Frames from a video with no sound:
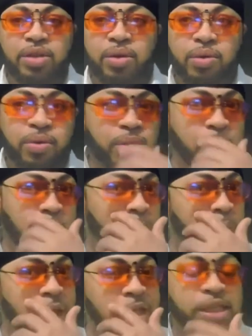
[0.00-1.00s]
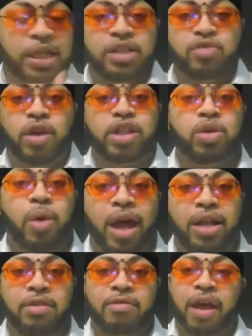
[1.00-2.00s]
So you know, this shit is
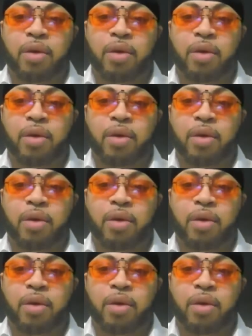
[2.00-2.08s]
retroactive.